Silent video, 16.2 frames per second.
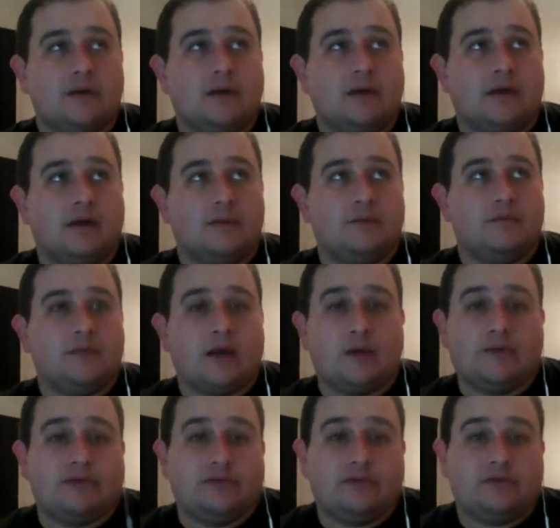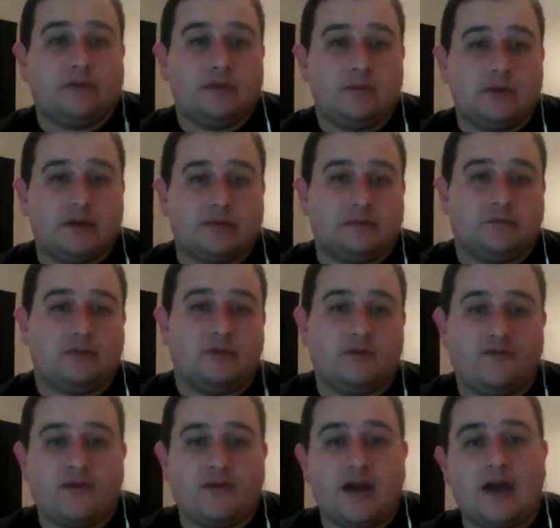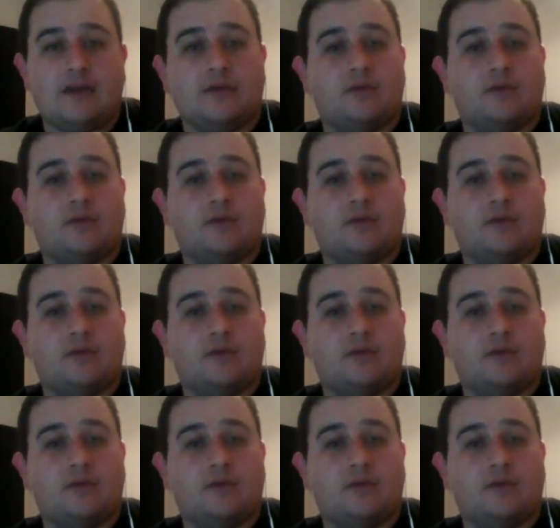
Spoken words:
I wasn't sleeping because I'm so fat.